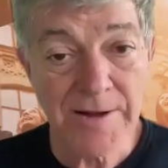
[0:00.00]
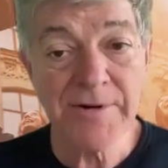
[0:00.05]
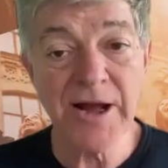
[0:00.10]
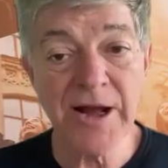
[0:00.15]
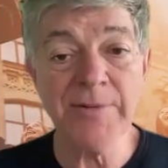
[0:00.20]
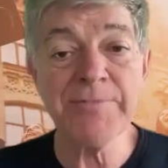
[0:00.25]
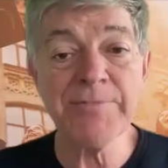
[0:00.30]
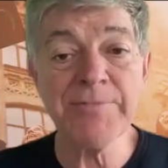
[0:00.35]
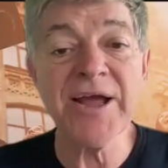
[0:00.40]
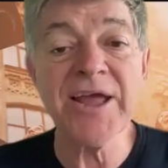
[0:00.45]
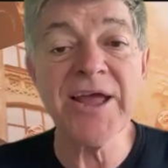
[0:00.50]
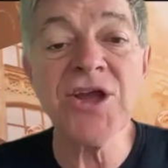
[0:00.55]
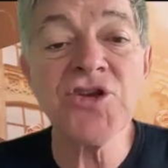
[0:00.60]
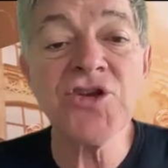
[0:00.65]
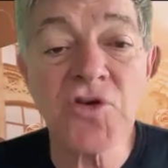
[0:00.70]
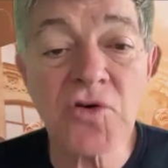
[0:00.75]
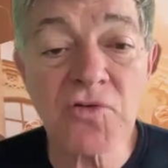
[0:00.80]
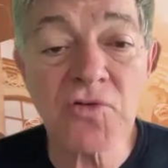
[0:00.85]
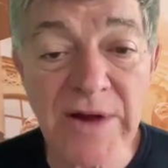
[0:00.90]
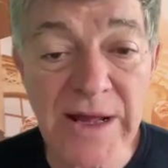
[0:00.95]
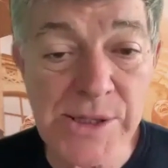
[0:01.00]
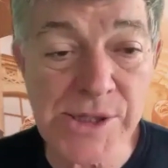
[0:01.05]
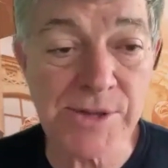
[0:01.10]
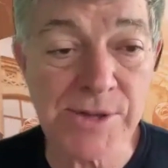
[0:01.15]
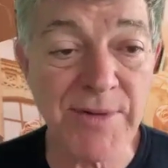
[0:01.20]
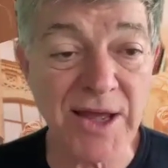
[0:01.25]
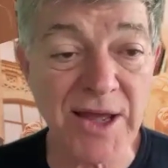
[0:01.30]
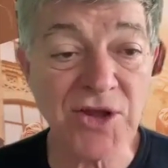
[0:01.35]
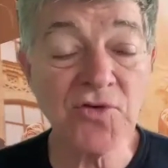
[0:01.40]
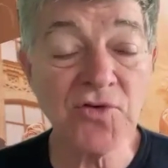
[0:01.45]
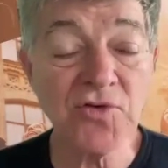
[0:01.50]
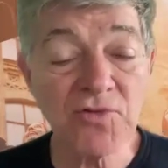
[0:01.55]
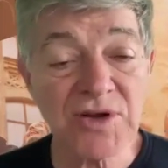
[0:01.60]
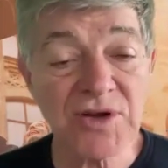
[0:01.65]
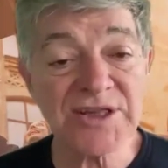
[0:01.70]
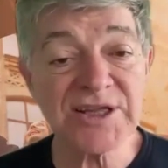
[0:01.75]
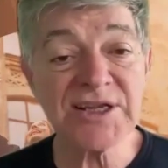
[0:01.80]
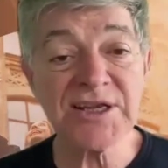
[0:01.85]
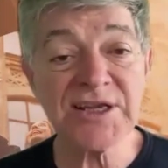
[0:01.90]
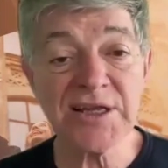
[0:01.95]
but but in your resume you
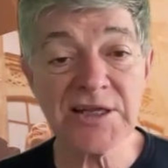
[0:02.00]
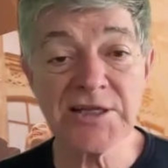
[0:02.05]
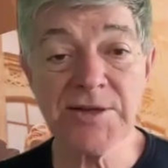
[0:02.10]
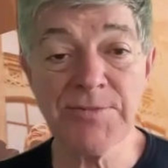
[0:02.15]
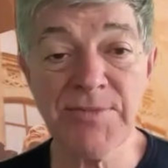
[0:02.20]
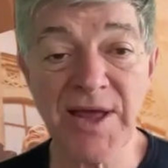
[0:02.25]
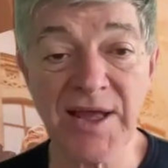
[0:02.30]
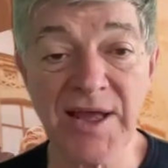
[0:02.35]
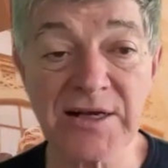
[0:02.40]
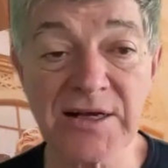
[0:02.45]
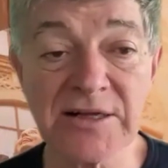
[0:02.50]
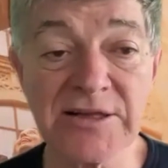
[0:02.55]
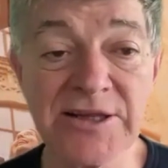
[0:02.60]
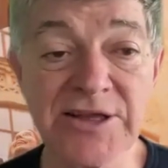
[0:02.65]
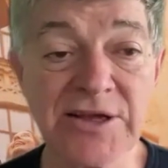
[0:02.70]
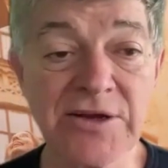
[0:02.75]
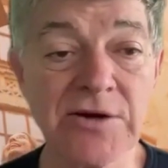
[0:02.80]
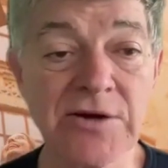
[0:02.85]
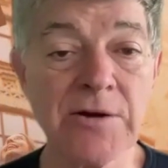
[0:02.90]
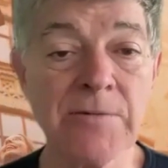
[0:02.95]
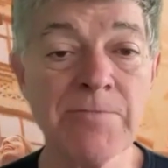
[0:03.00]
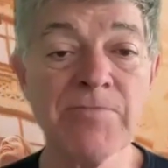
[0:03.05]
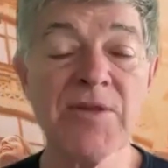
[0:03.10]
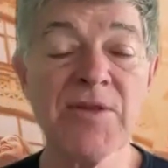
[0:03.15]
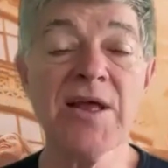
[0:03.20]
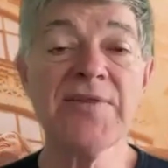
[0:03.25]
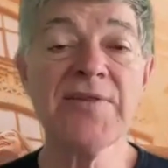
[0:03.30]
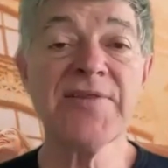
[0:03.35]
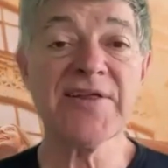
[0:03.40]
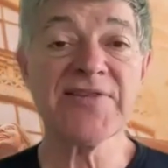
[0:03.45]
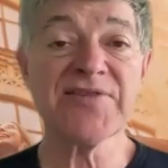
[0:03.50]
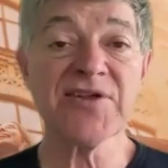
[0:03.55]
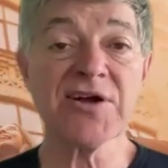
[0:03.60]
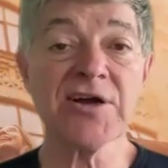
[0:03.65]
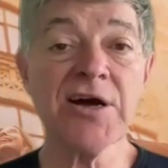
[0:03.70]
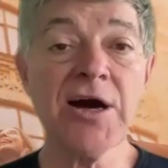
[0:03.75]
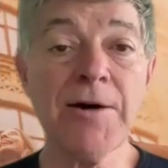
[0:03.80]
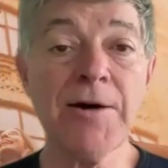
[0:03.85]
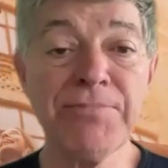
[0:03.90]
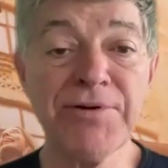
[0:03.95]
really need to make clear that the
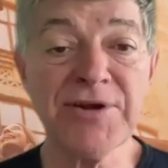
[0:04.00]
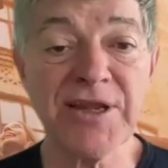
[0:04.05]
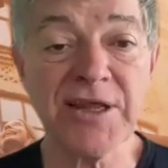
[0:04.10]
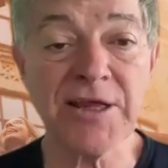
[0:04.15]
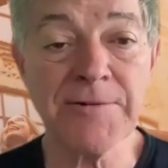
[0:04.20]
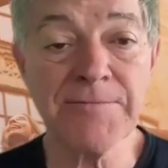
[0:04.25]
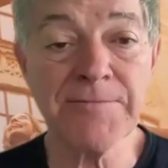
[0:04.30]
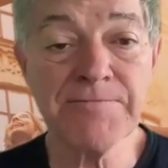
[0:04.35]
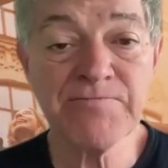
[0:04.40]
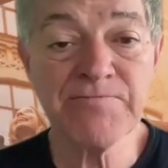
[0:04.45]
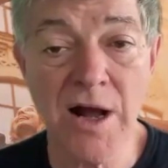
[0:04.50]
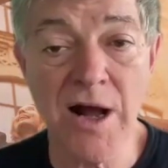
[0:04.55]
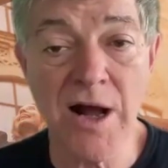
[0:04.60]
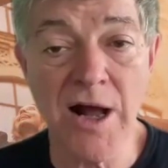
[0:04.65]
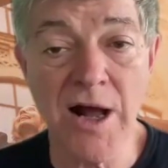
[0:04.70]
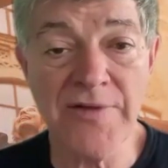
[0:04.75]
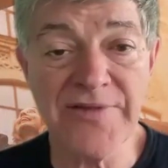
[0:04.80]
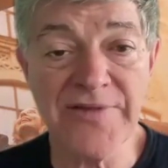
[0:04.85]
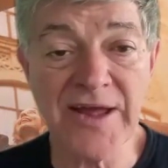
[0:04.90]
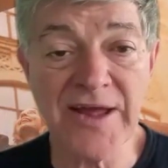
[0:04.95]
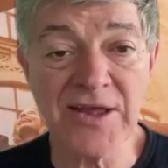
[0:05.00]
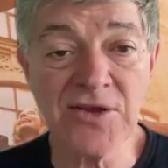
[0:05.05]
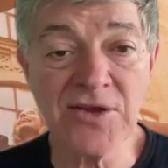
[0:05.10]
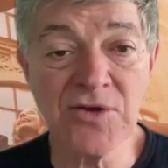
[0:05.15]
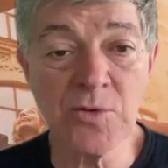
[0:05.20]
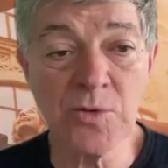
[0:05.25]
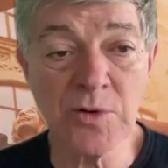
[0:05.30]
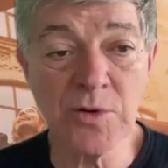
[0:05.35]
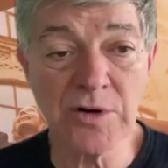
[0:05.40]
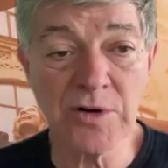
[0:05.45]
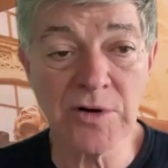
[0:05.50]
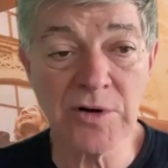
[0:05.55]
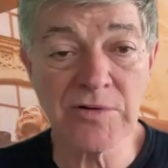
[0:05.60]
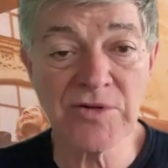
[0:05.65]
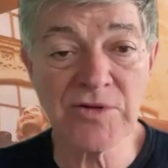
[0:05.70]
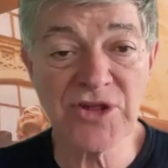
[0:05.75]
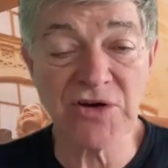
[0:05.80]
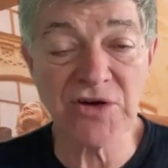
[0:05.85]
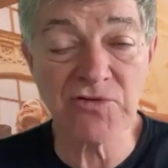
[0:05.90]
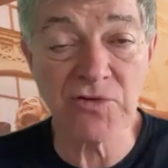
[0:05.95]
company uh, that you
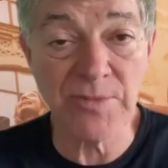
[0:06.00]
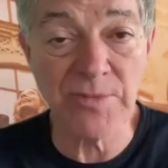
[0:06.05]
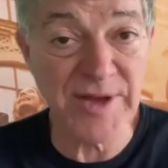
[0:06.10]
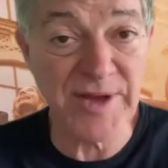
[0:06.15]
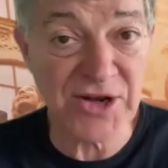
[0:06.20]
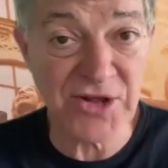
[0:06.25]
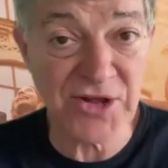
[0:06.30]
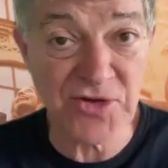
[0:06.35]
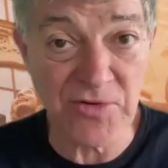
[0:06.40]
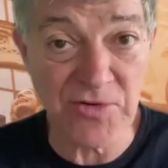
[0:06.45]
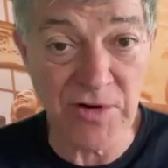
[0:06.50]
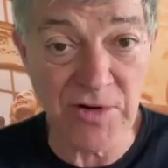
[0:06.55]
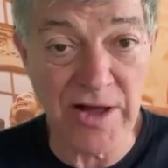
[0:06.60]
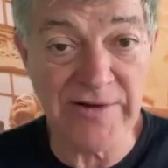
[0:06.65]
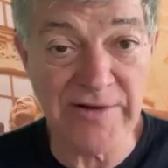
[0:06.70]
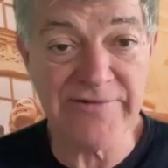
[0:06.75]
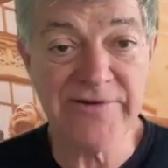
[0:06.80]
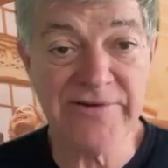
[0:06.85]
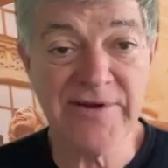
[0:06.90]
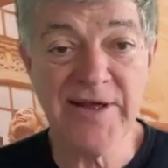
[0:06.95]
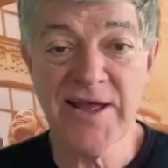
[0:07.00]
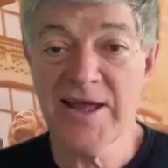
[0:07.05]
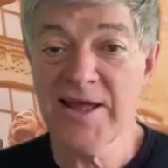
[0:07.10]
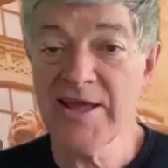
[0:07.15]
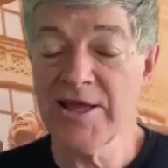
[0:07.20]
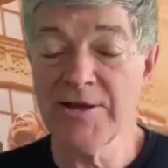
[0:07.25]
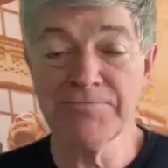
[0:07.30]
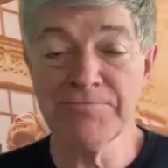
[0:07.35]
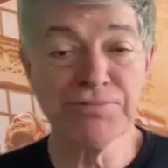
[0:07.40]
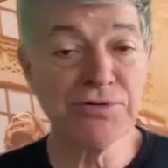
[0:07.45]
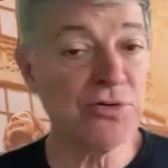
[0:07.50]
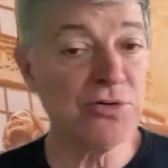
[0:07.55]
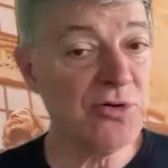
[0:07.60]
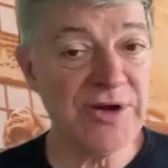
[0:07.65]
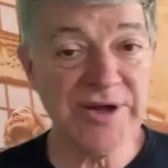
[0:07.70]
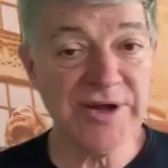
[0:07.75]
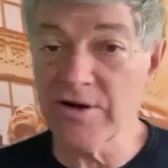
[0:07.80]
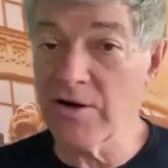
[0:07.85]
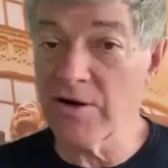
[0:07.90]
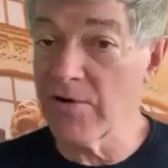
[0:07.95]
were general manager of
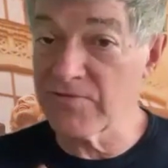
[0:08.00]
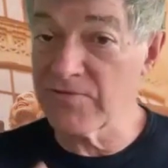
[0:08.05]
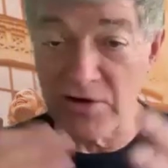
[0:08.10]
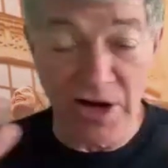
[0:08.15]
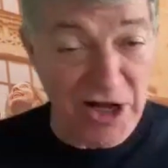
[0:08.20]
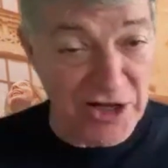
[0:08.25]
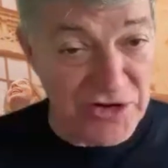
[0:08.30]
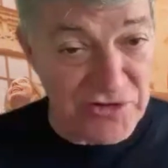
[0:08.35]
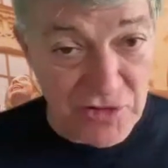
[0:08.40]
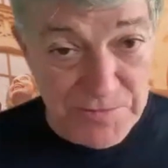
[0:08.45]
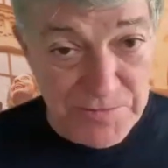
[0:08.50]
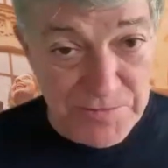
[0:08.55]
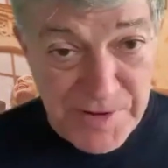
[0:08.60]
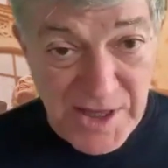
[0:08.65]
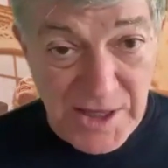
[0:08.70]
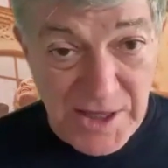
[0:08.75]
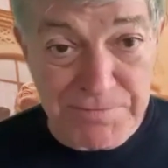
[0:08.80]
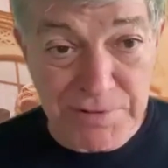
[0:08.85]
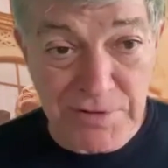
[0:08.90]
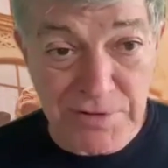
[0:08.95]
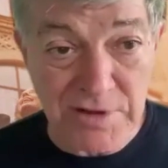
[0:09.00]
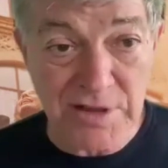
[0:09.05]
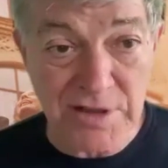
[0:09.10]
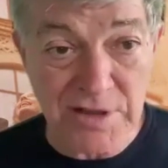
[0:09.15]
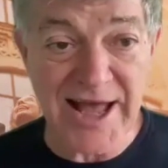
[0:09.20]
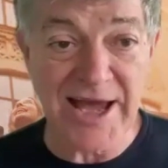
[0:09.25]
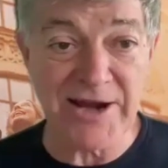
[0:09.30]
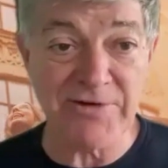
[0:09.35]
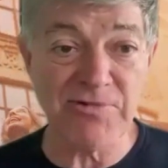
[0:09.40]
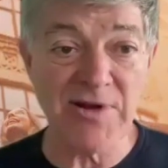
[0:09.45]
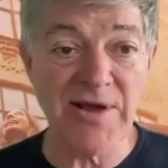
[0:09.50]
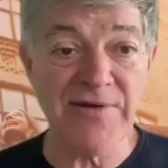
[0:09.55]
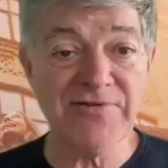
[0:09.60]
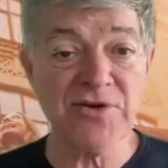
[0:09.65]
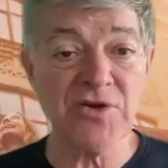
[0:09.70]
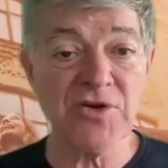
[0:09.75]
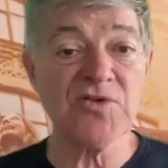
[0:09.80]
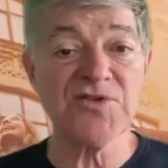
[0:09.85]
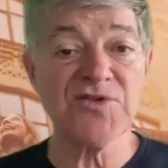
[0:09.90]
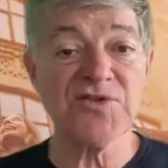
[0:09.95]
employed over 100 people, had
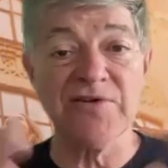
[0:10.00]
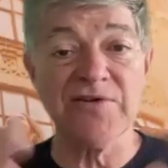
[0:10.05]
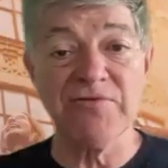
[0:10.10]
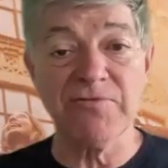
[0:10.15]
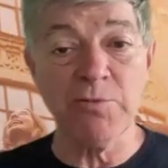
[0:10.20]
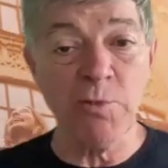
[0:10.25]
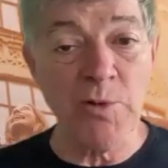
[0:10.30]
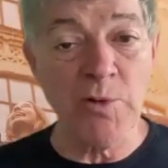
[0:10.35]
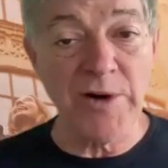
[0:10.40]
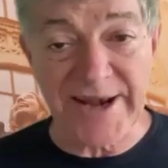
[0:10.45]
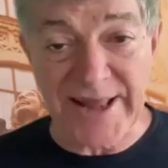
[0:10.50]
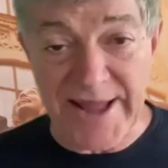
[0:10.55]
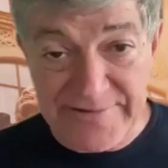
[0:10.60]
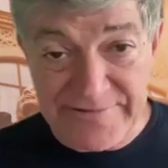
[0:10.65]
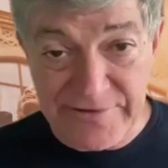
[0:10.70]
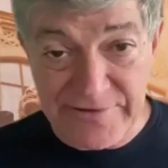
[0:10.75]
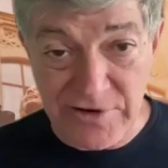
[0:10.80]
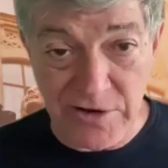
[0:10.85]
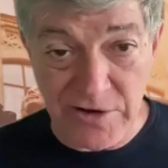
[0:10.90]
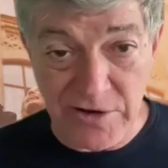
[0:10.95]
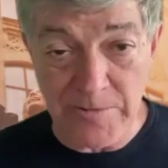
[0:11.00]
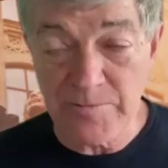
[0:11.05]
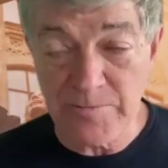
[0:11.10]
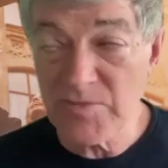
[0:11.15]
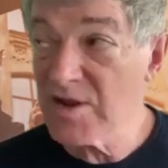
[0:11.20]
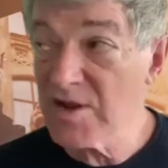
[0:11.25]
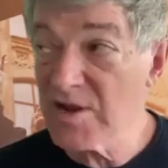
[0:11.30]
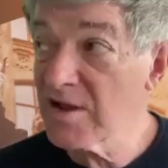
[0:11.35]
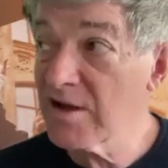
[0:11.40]
revenues of whatever,